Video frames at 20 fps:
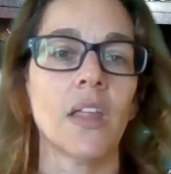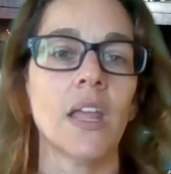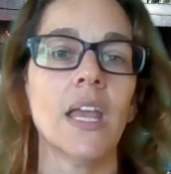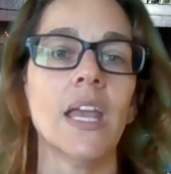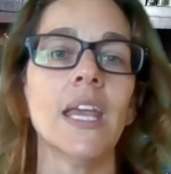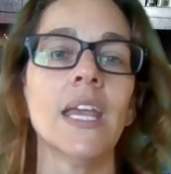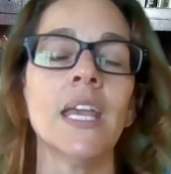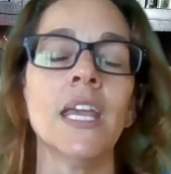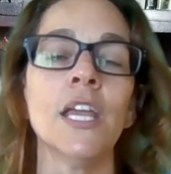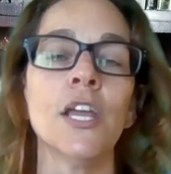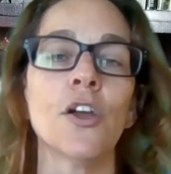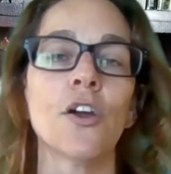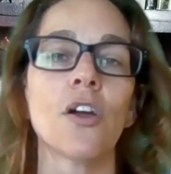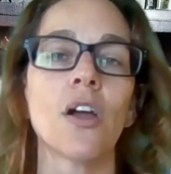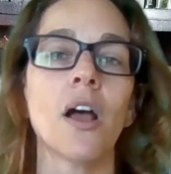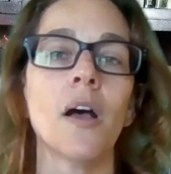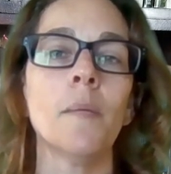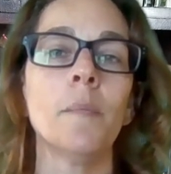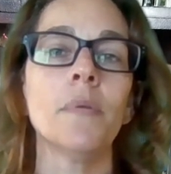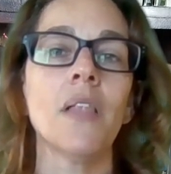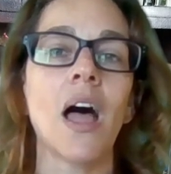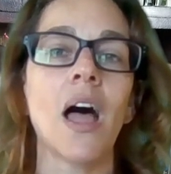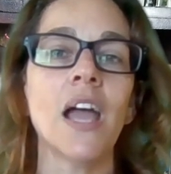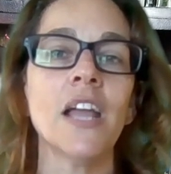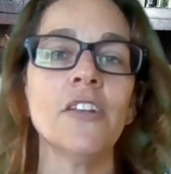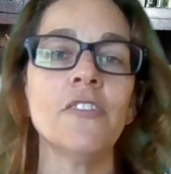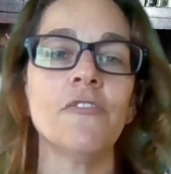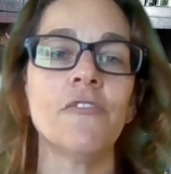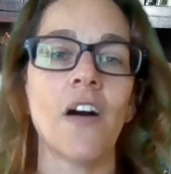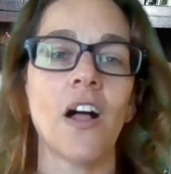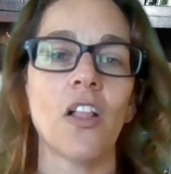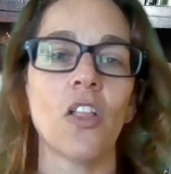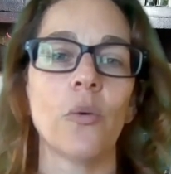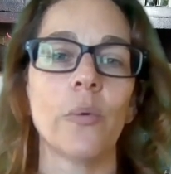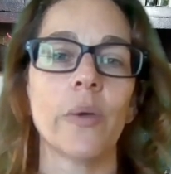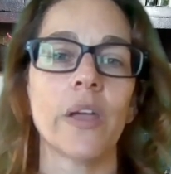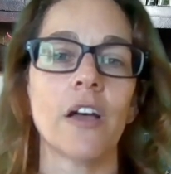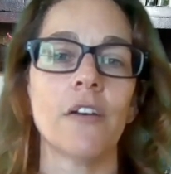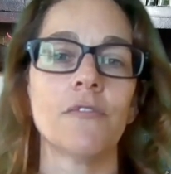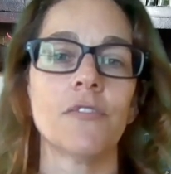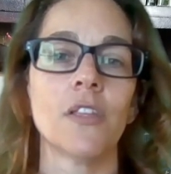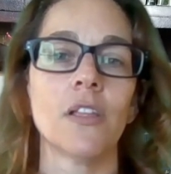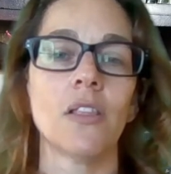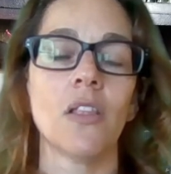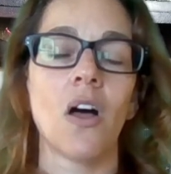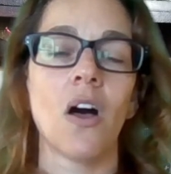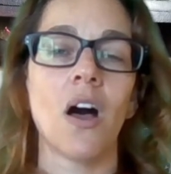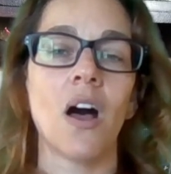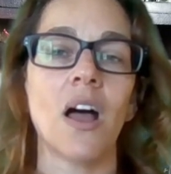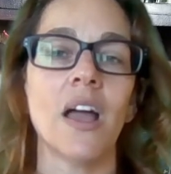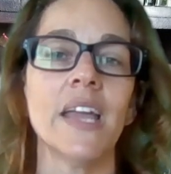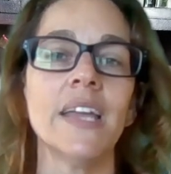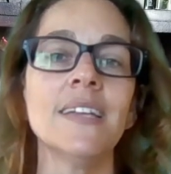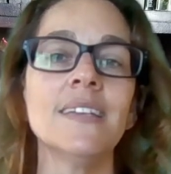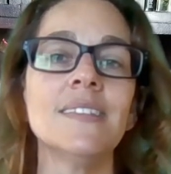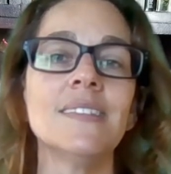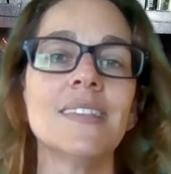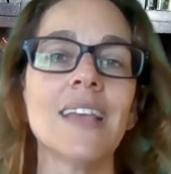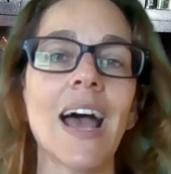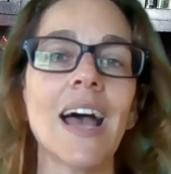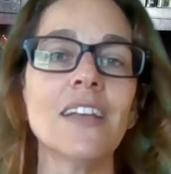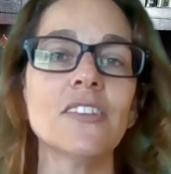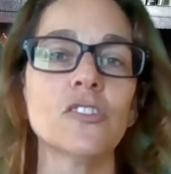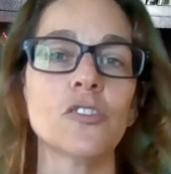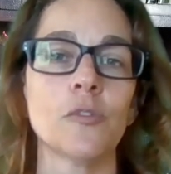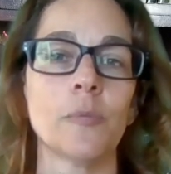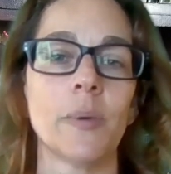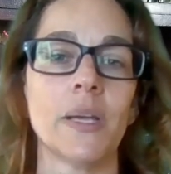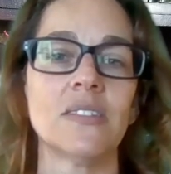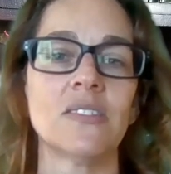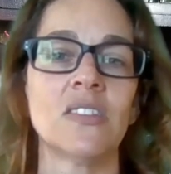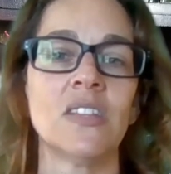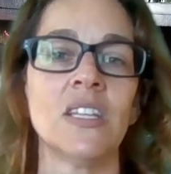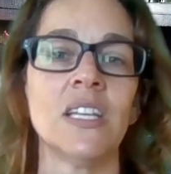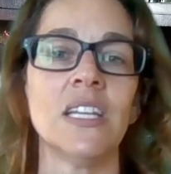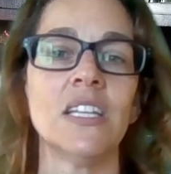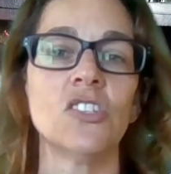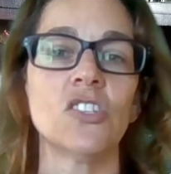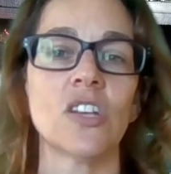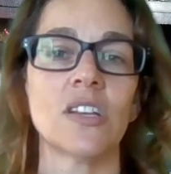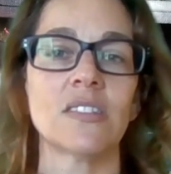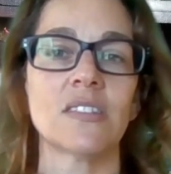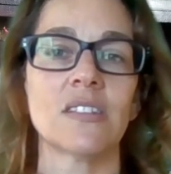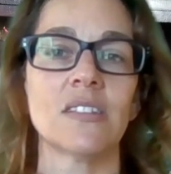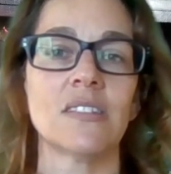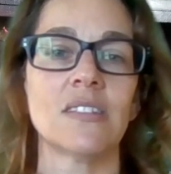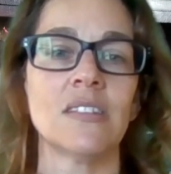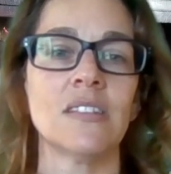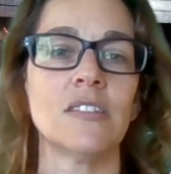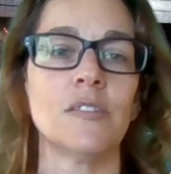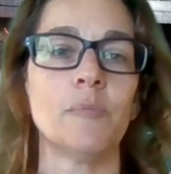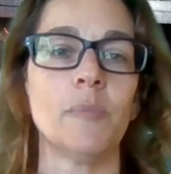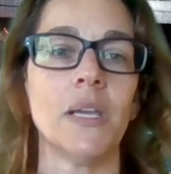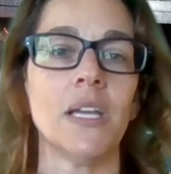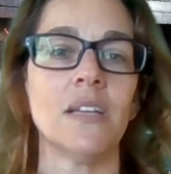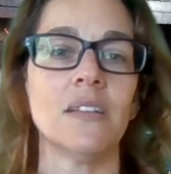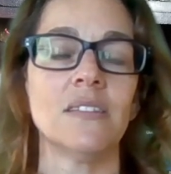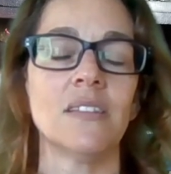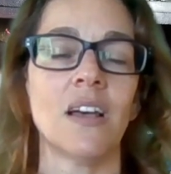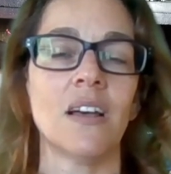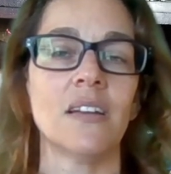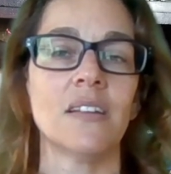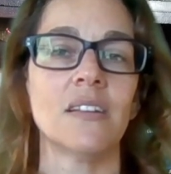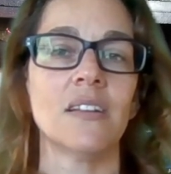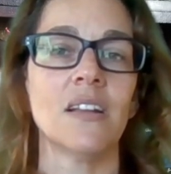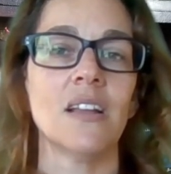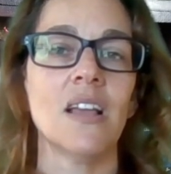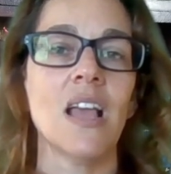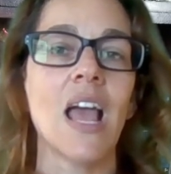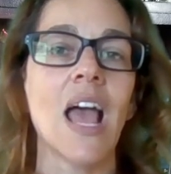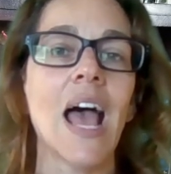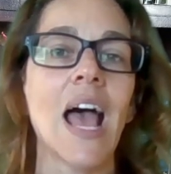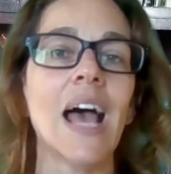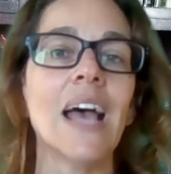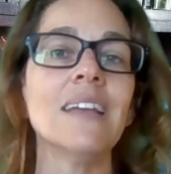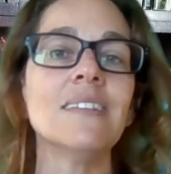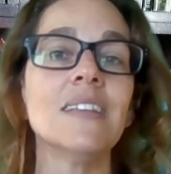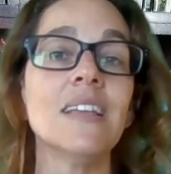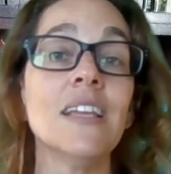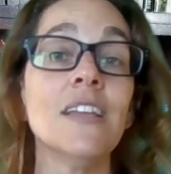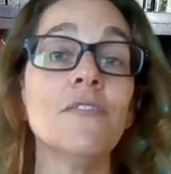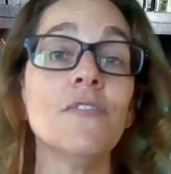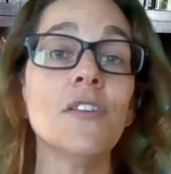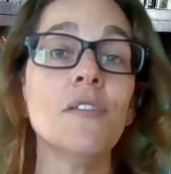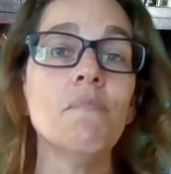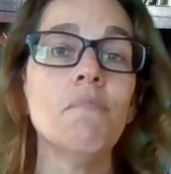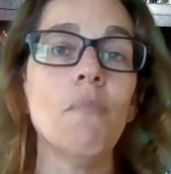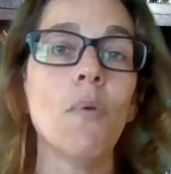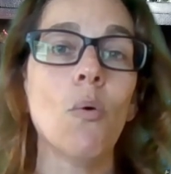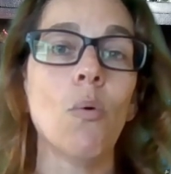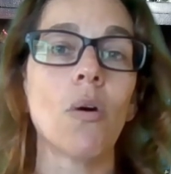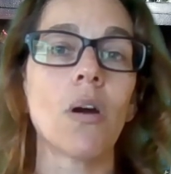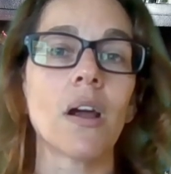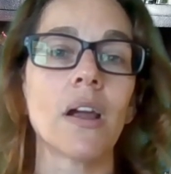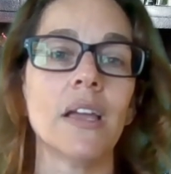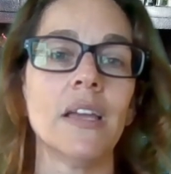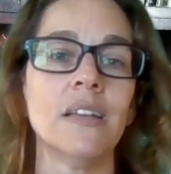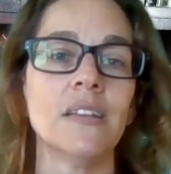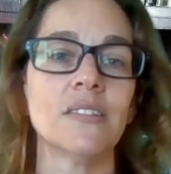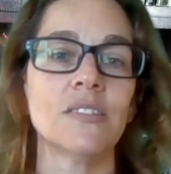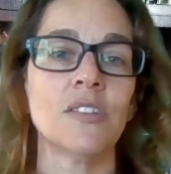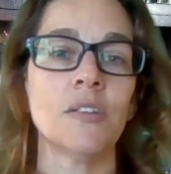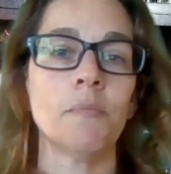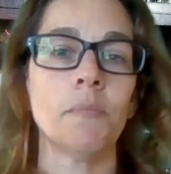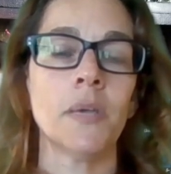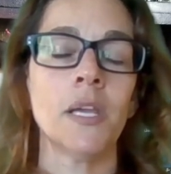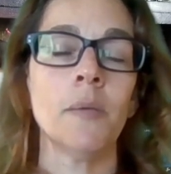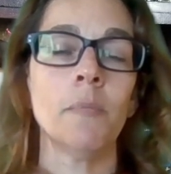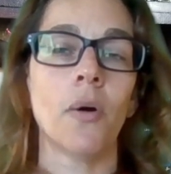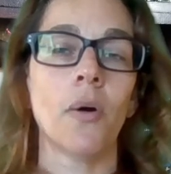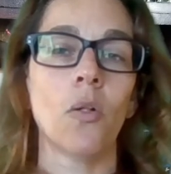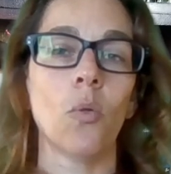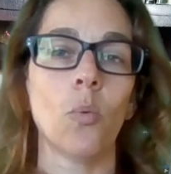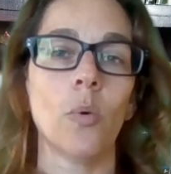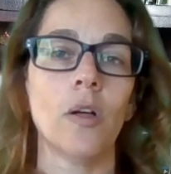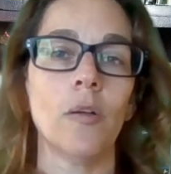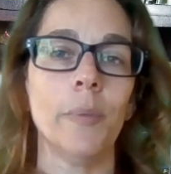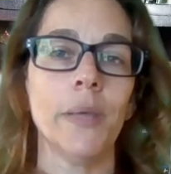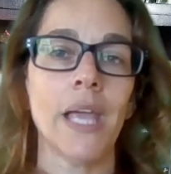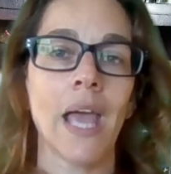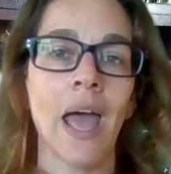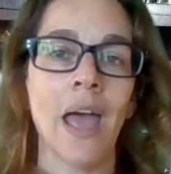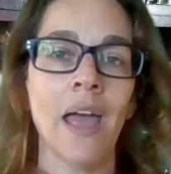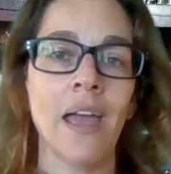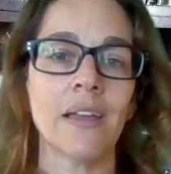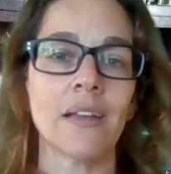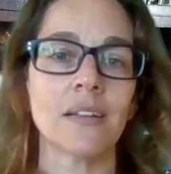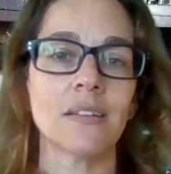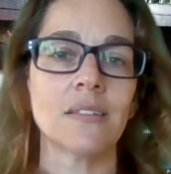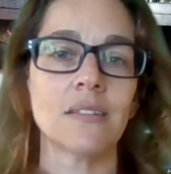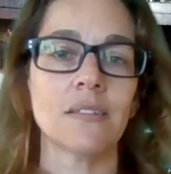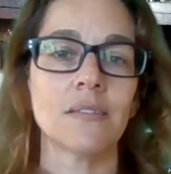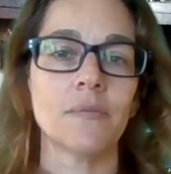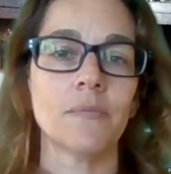Here, a blind following of the law exacerbates the injustices being done, as even more innocent people will be hanged.